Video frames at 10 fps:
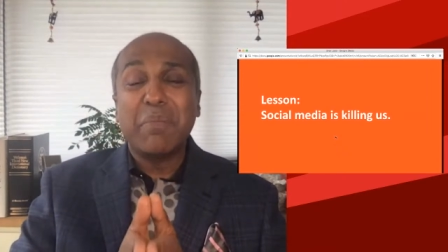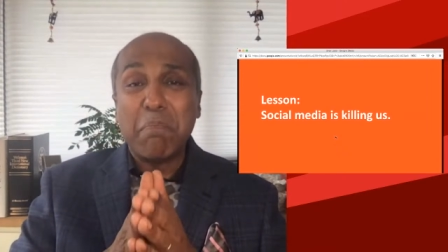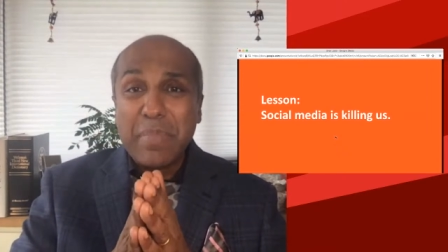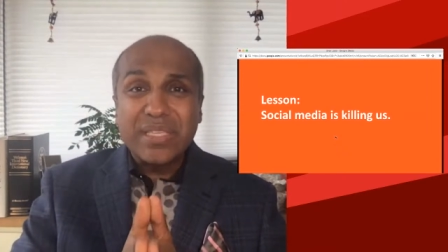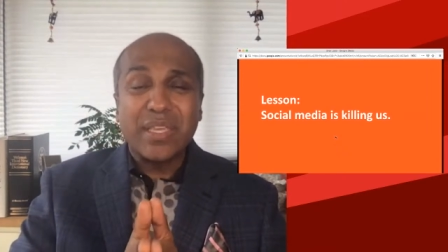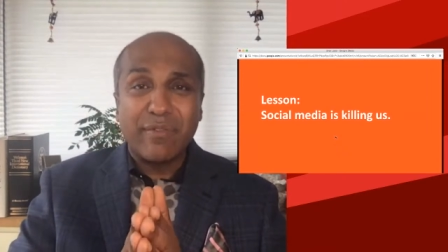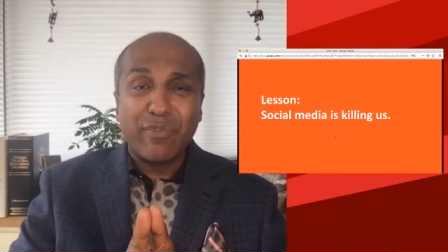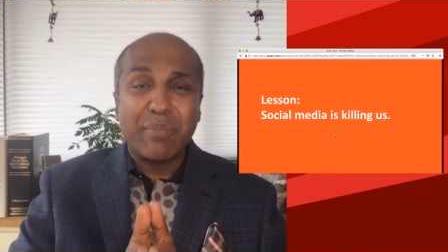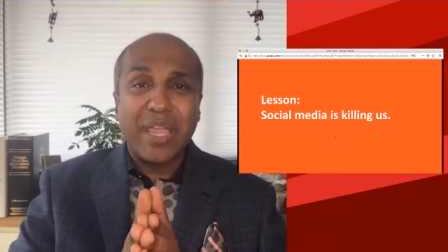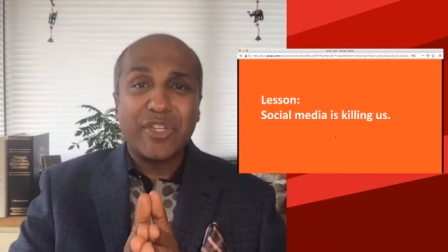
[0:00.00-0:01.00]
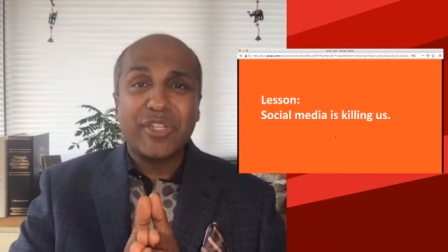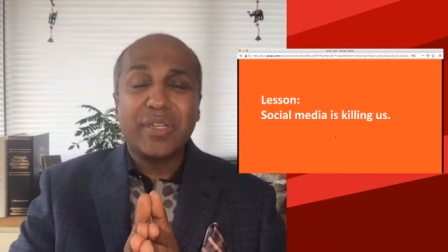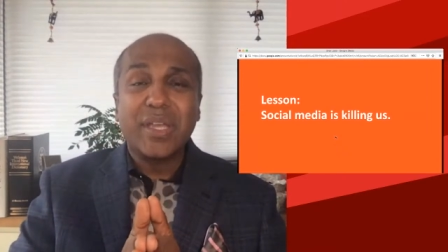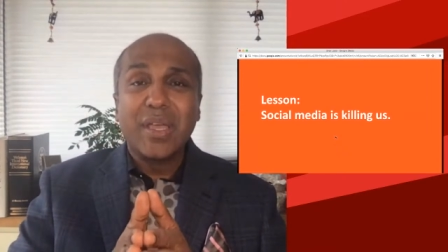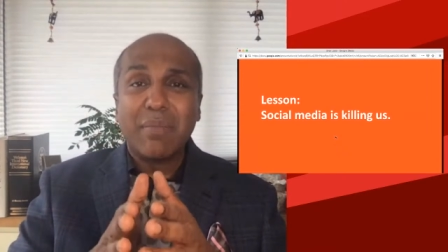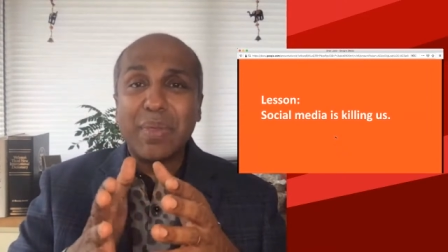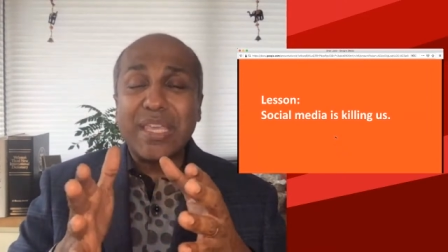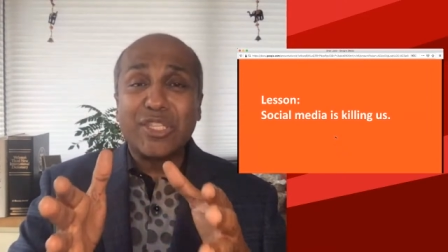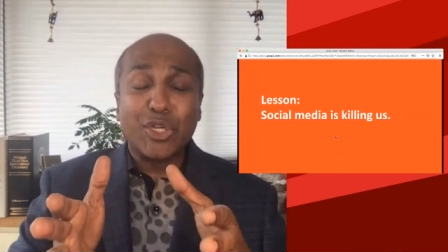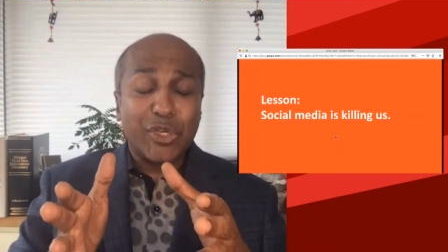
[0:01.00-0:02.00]
misinformation being
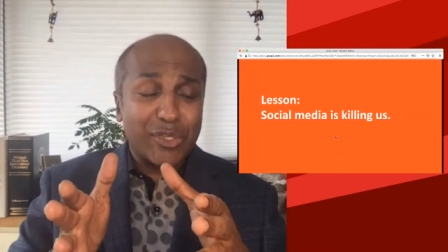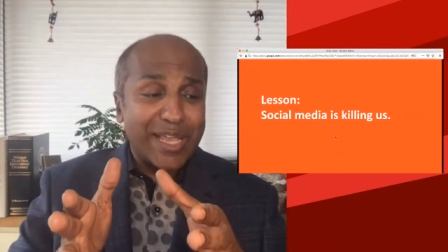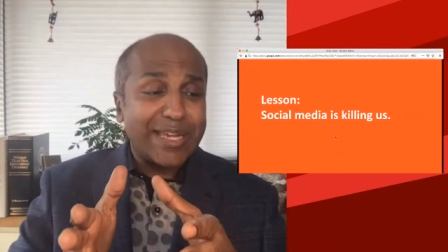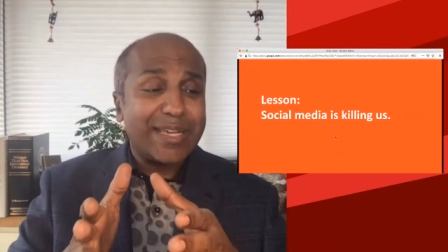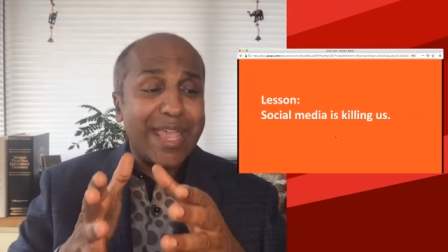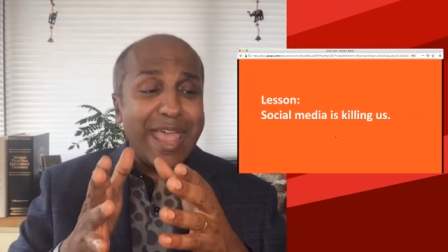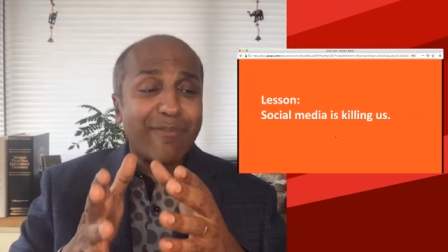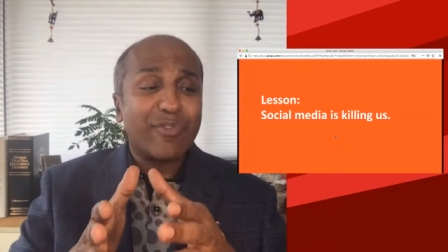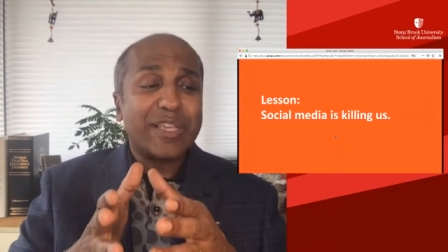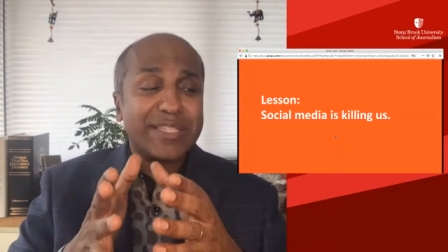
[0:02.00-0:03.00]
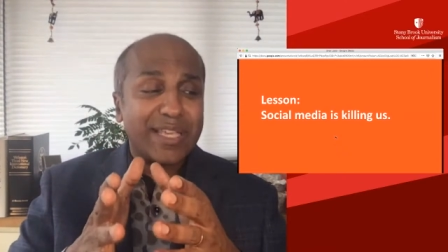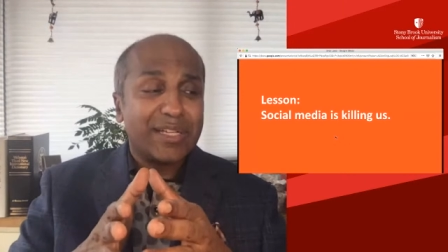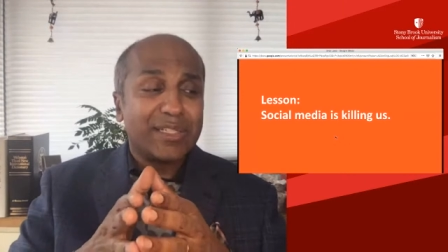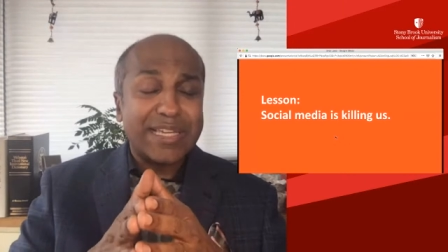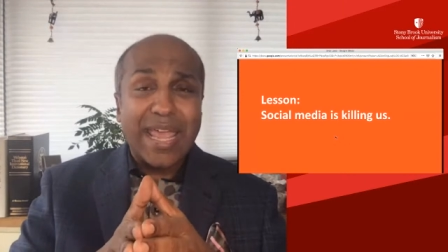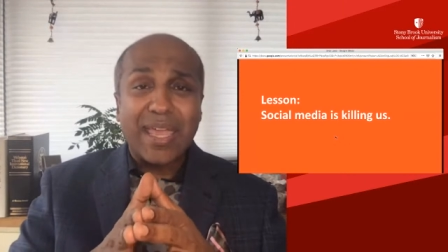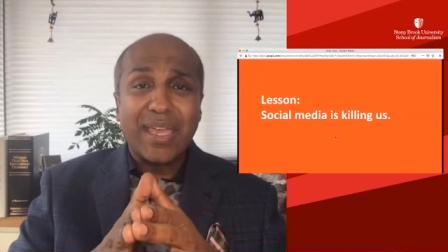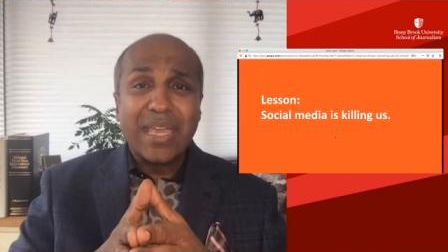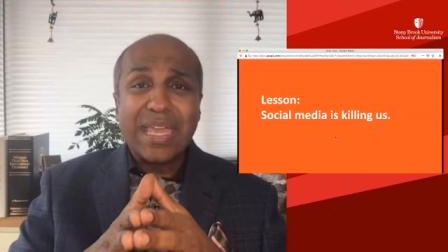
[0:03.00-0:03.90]
circulated every single day